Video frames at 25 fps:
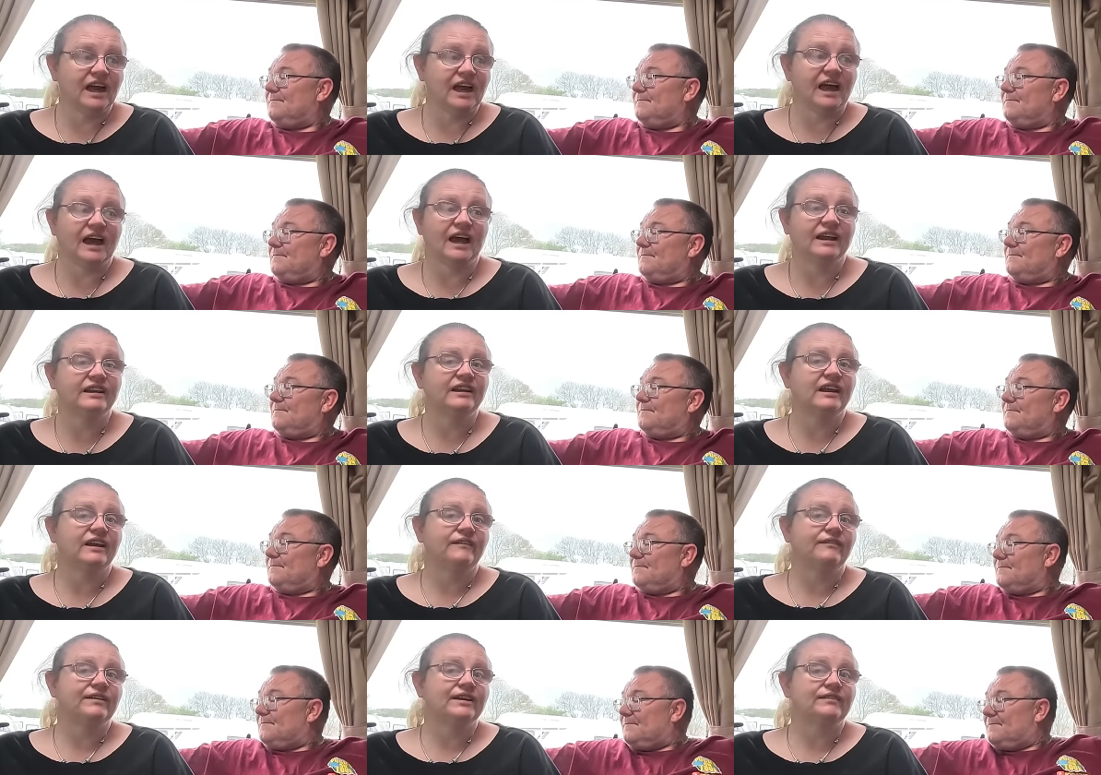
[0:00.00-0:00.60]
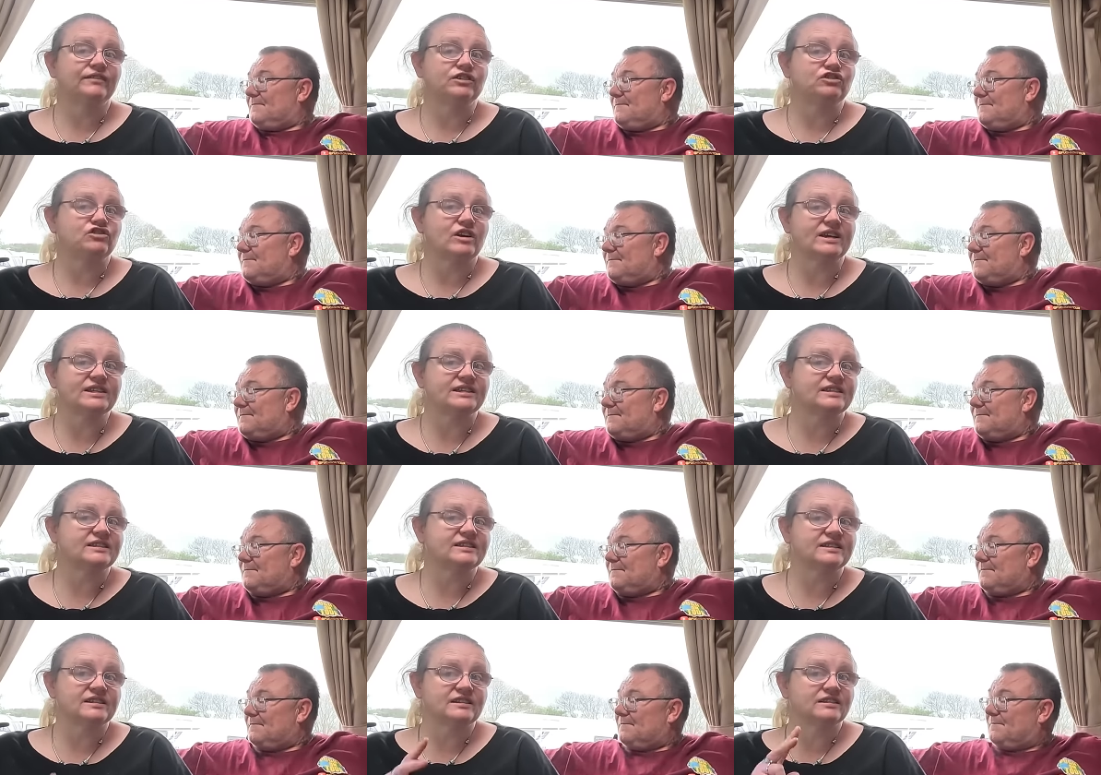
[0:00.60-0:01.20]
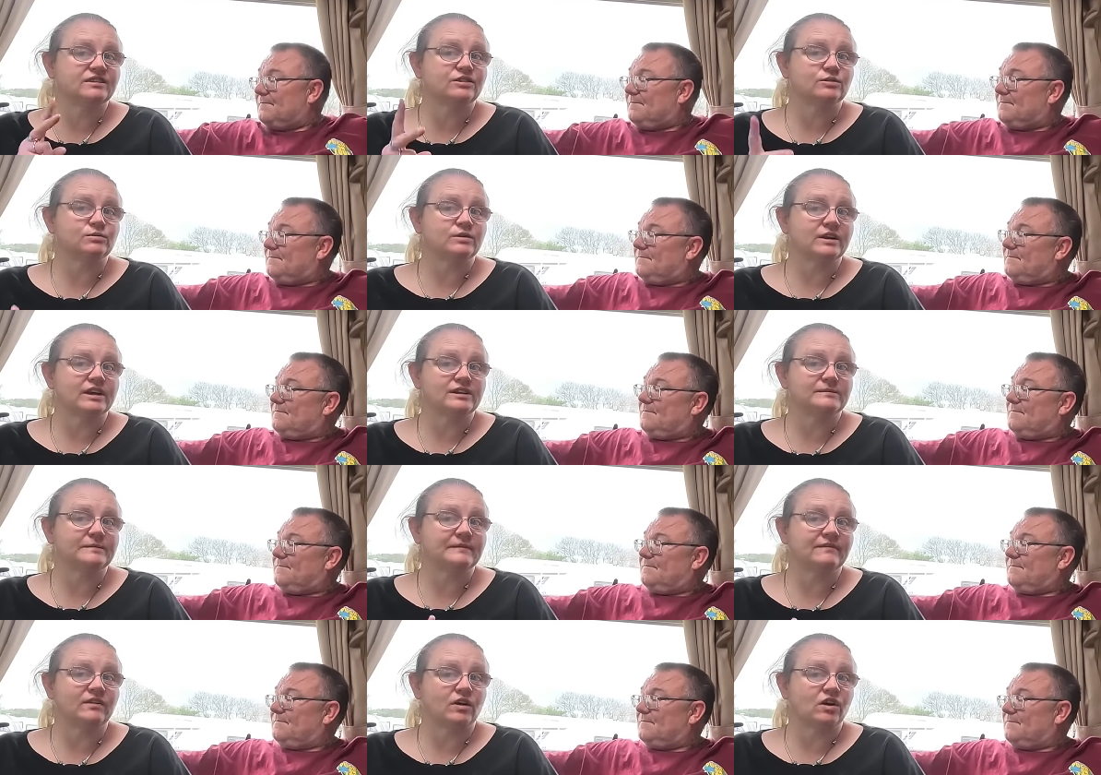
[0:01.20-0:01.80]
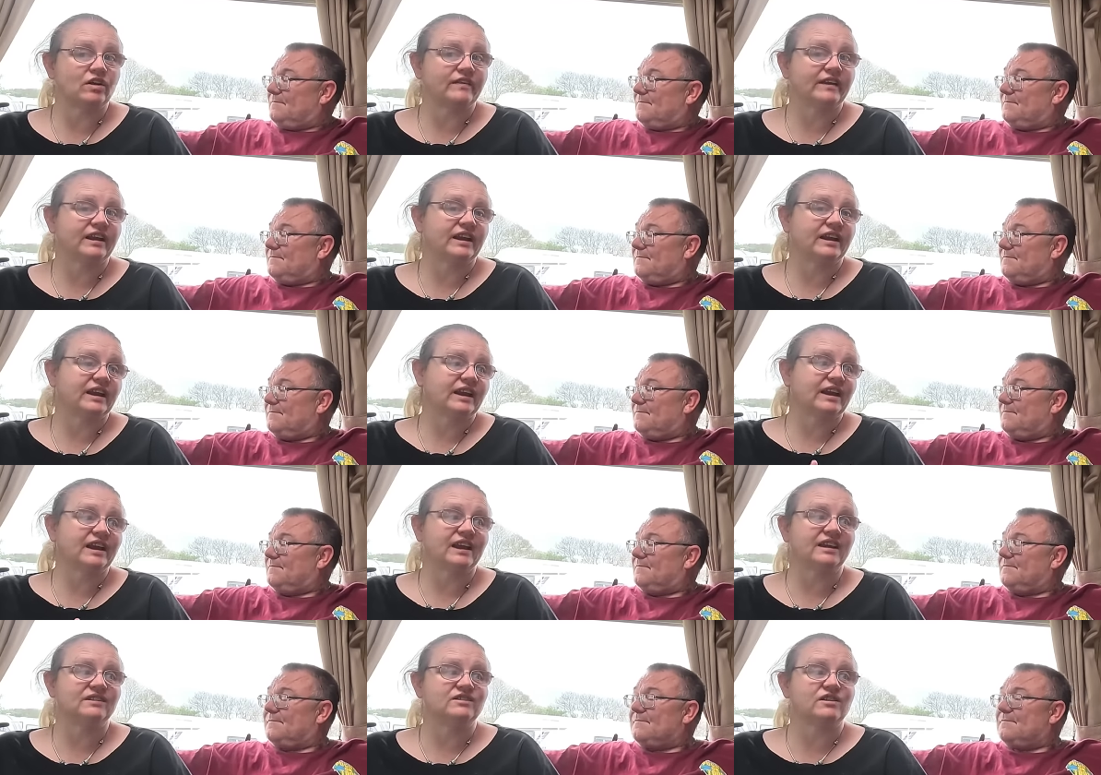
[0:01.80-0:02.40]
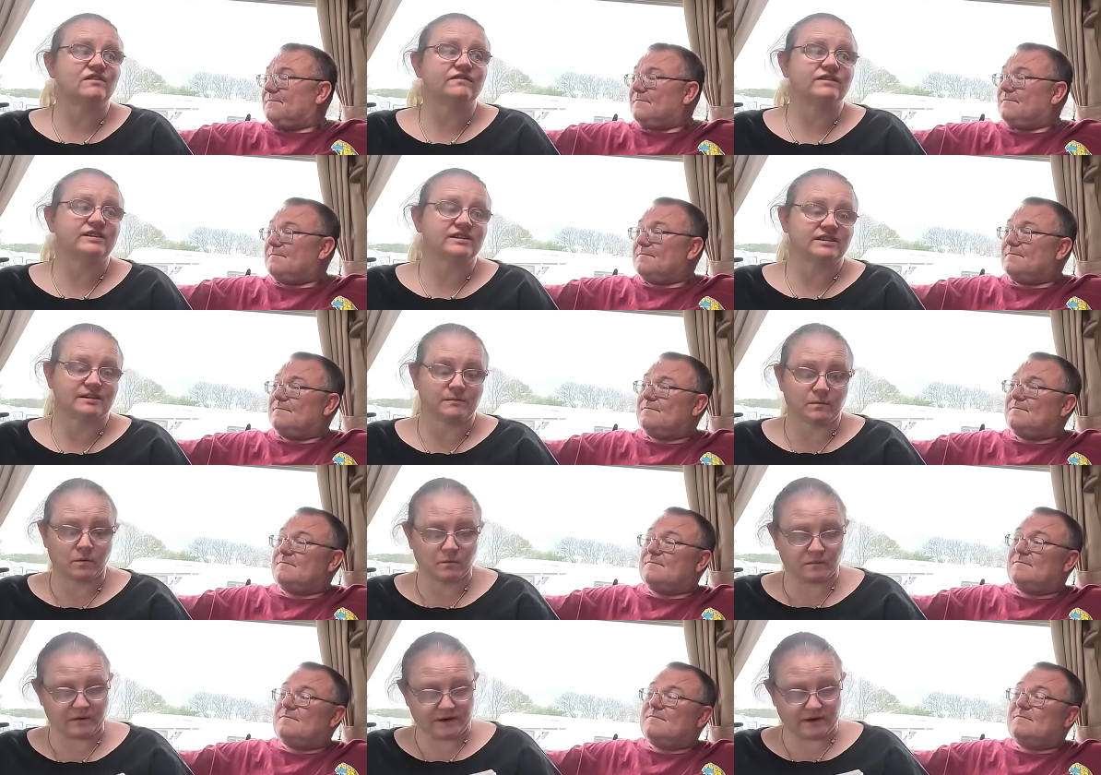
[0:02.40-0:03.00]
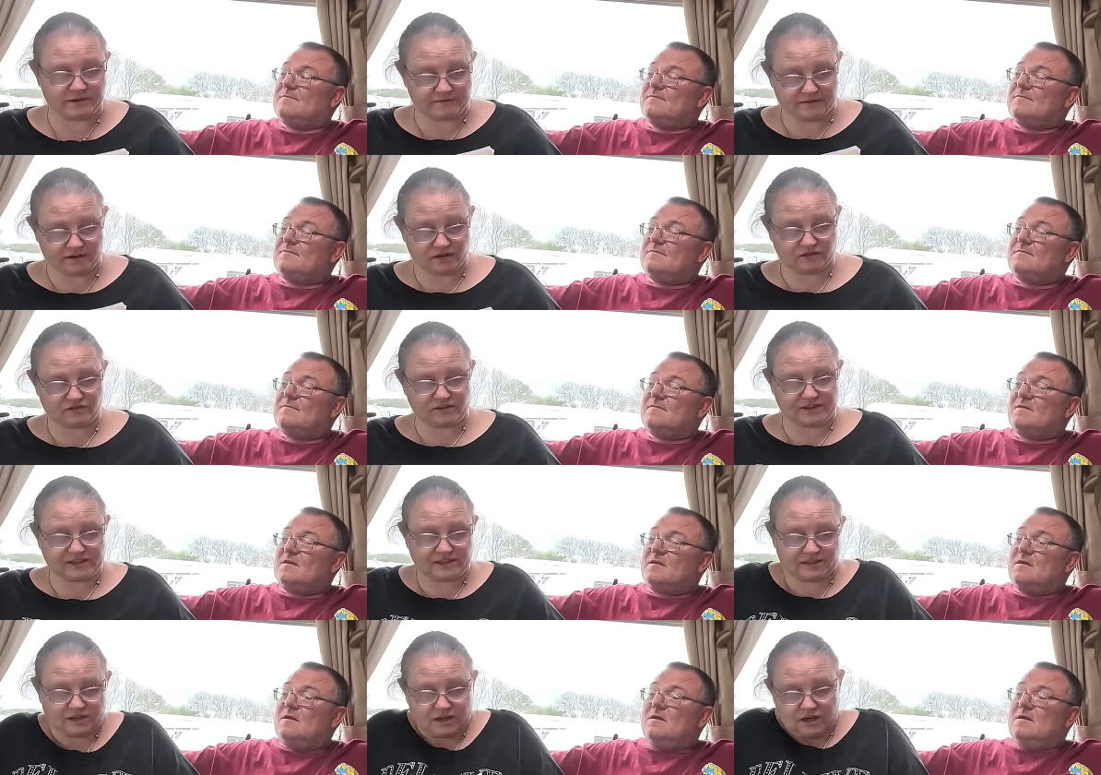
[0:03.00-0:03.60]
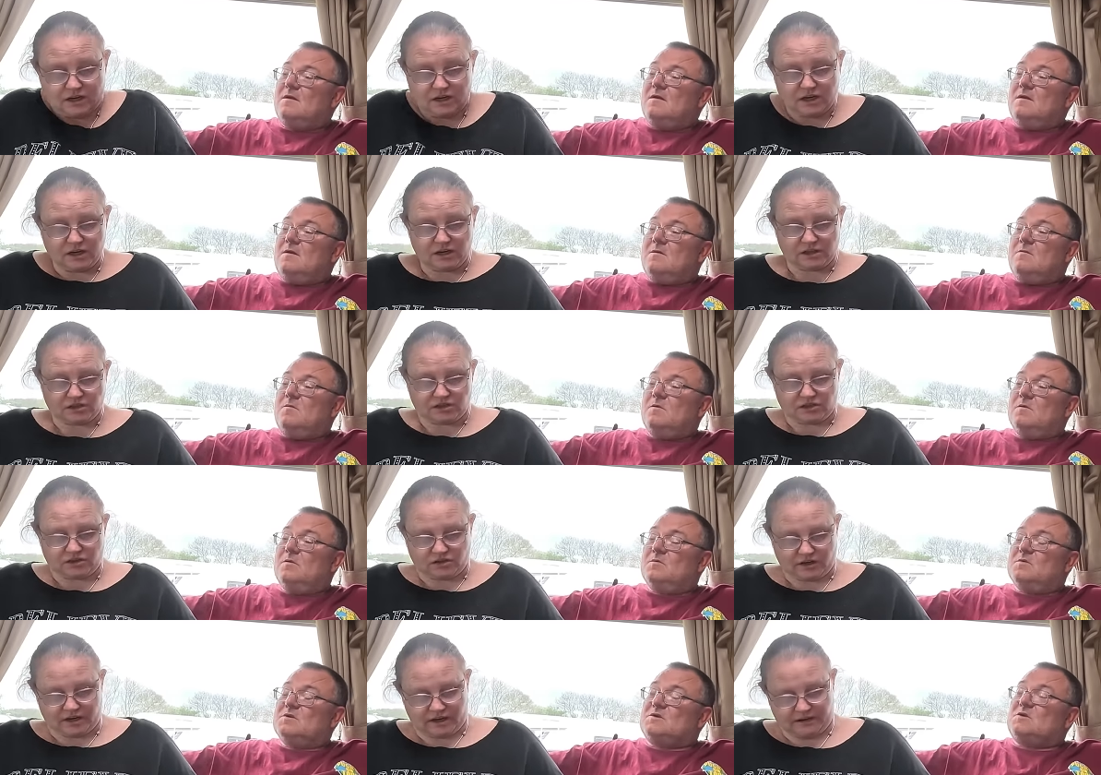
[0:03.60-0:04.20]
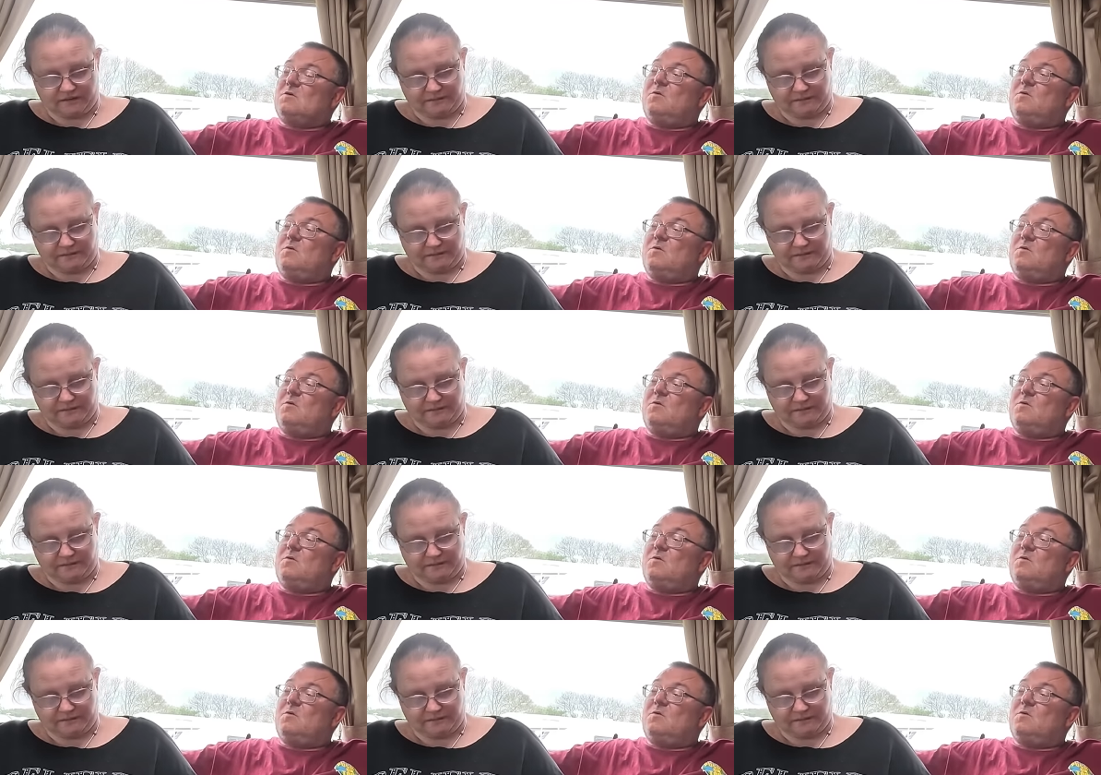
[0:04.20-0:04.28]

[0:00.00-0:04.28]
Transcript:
Speaker 1: I didn't even have a dress until two days before, and then he kicked off because I won't wear a dress. So we was